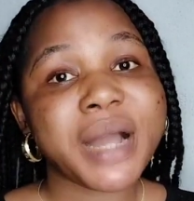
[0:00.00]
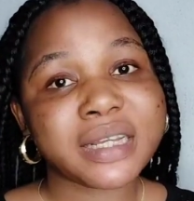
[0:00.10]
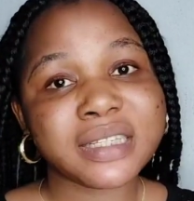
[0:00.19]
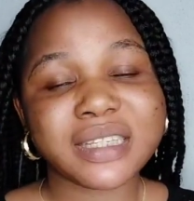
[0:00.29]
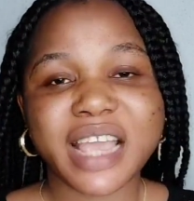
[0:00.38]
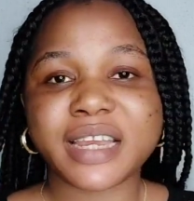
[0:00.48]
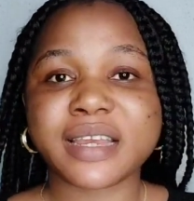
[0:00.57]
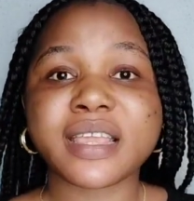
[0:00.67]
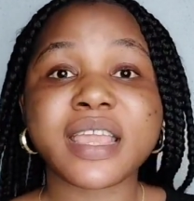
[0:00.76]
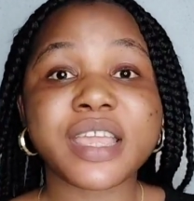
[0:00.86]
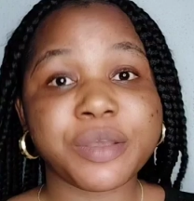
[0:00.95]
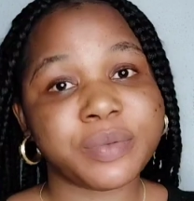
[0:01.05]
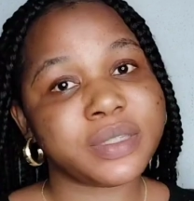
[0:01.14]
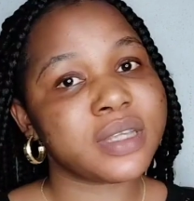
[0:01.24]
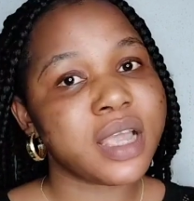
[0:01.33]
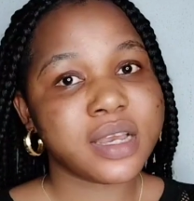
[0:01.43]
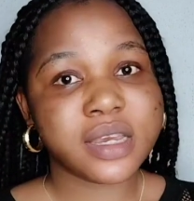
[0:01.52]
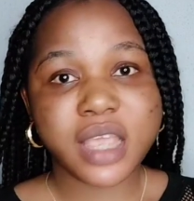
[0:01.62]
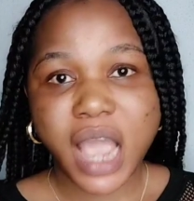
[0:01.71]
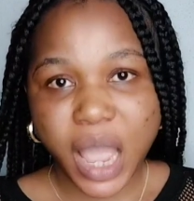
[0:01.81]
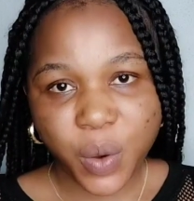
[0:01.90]
backside and hips
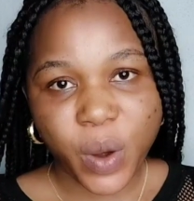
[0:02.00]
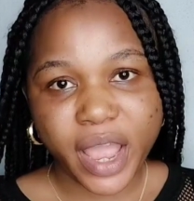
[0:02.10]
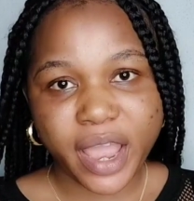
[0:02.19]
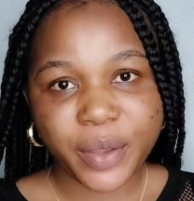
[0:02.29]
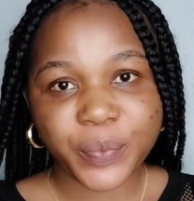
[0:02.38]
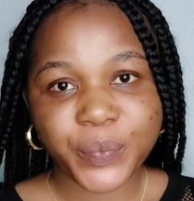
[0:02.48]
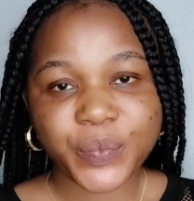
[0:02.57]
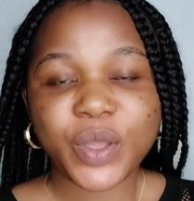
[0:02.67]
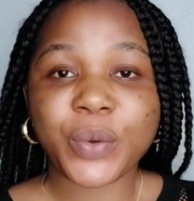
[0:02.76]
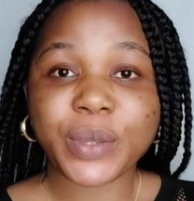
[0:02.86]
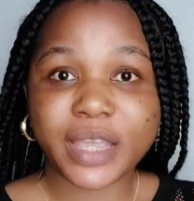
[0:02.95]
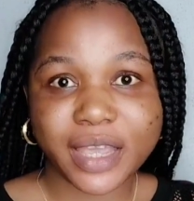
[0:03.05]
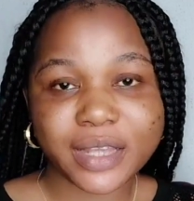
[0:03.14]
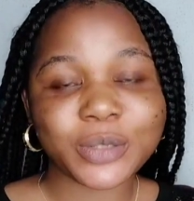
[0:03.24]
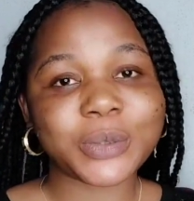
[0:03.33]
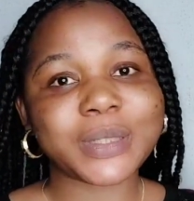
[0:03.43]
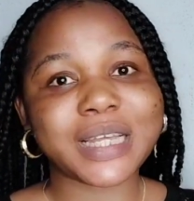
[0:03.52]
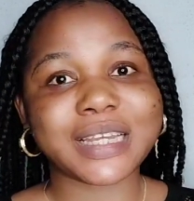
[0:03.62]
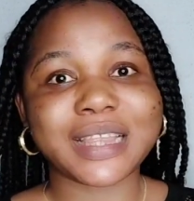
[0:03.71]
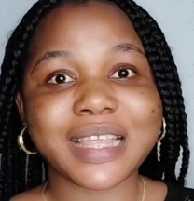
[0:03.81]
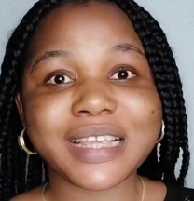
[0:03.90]
DIY. Okay, so those are
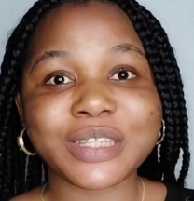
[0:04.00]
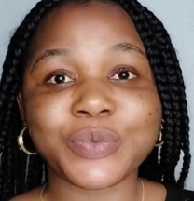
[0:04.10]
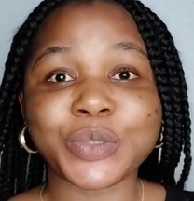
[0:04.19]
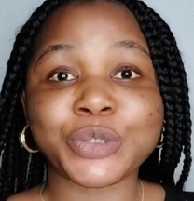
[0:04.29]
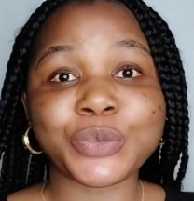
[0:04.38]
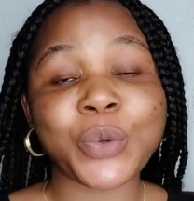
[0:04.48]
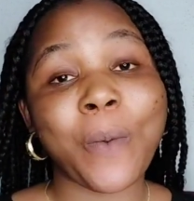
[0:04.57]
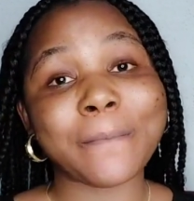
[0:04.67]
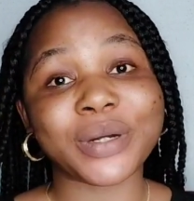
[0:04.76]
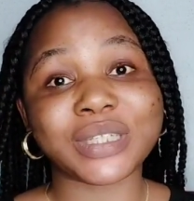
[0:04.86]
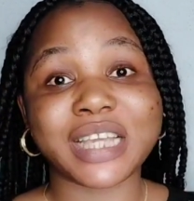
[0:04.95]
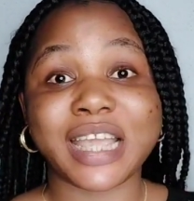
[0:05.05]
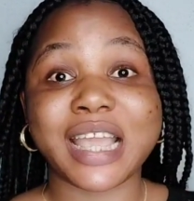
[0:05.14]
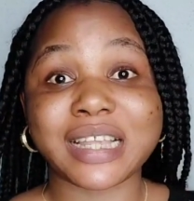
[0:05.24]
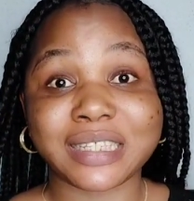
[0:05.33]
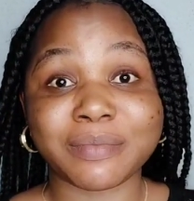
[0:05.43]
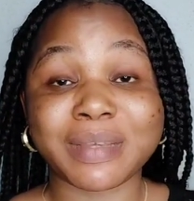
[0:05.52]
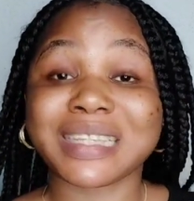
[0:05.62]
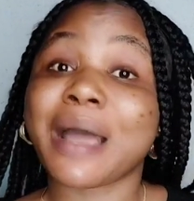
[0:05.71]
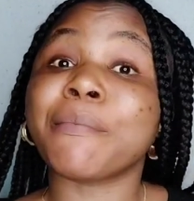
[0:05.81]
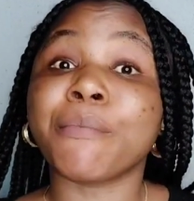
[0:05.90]
the things we do on body
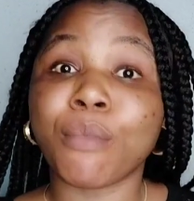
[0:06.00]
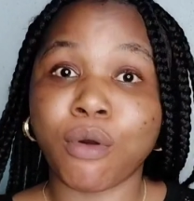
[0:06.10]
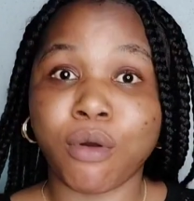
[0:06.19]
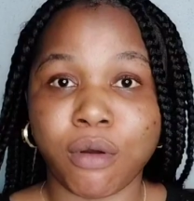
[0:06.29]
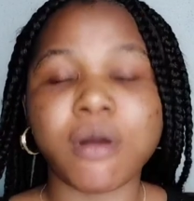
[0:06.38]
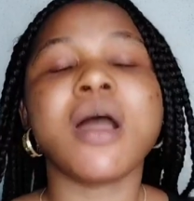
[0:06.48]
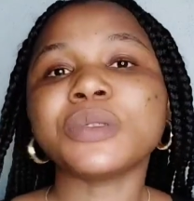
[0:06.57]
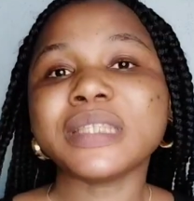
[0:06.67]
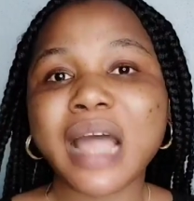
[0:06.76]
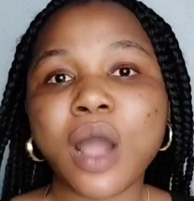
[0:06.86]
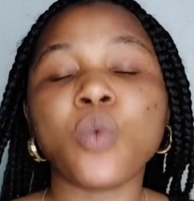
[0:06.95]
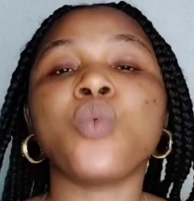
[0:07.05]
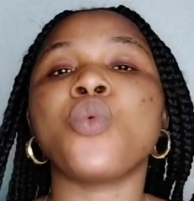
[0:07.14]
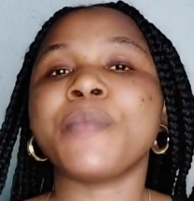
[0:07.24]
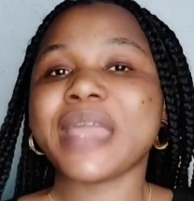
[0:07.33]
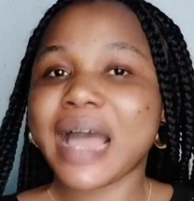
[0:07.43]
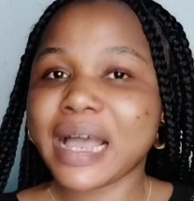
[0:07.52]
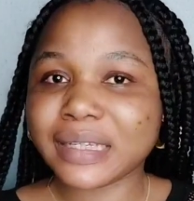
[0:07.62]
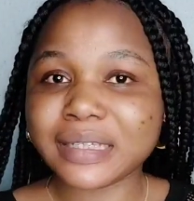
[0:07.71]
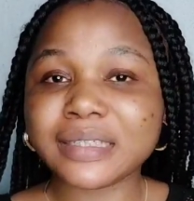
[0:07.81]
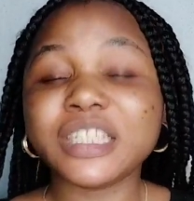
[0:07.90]
enhancement and more. So now we will be
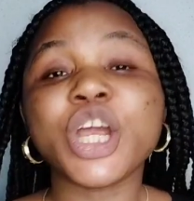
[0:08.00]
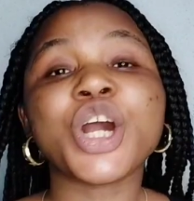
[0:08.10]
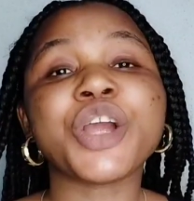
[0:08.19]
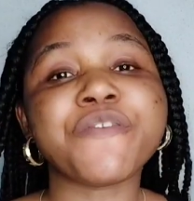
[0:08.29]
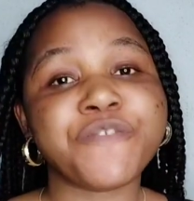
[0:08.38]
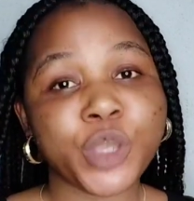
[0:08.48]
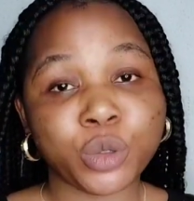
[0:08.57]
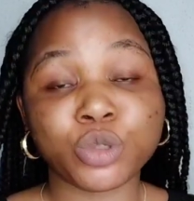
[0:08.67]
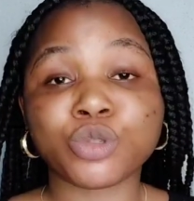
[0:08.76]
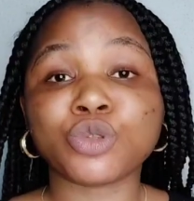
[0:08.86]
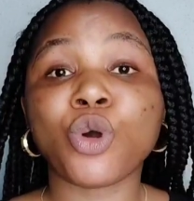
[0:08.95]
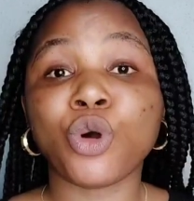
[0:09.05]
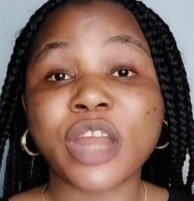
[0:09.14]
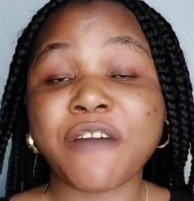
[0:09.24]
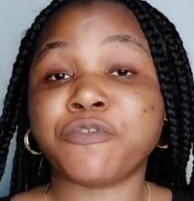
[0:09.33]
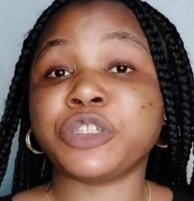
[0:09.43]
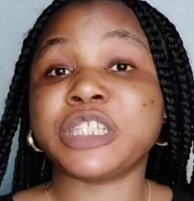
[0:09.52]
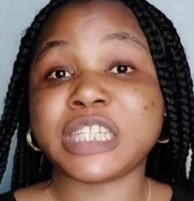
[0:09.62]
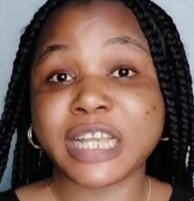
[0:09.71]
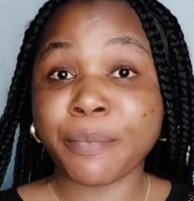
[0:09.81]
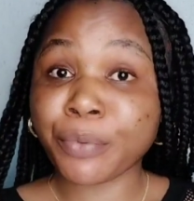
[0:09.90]
adding reviews on
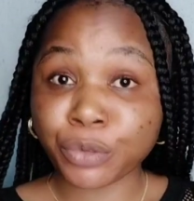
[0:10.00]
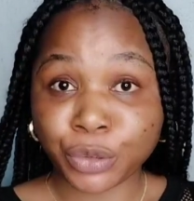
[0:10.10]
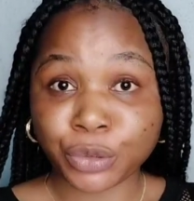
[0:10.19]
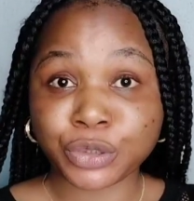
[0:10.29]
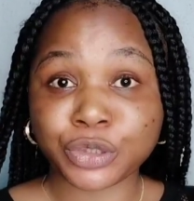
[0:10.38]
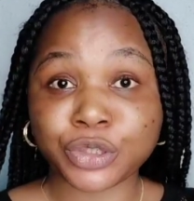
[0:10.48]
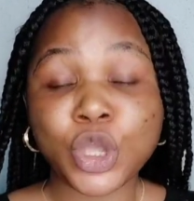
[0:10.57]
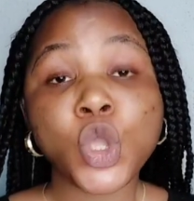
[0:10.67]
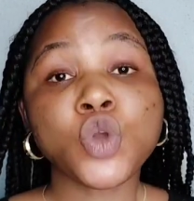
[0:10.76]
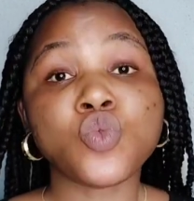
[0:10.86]
aphrodisiac products,